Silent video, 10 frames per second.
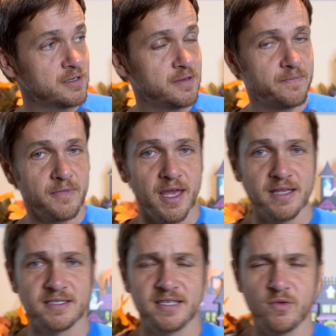
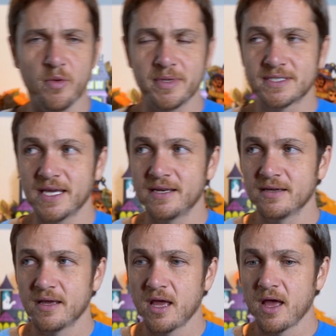And Stickwoman said,
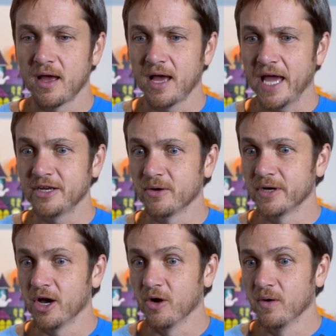"I don't
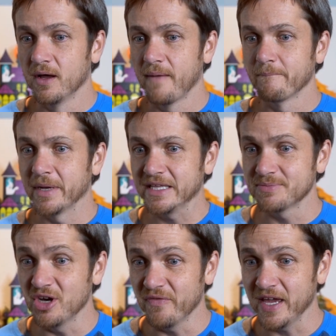know, but it's
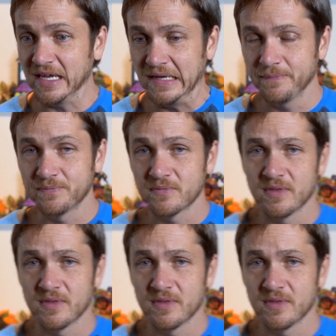moving."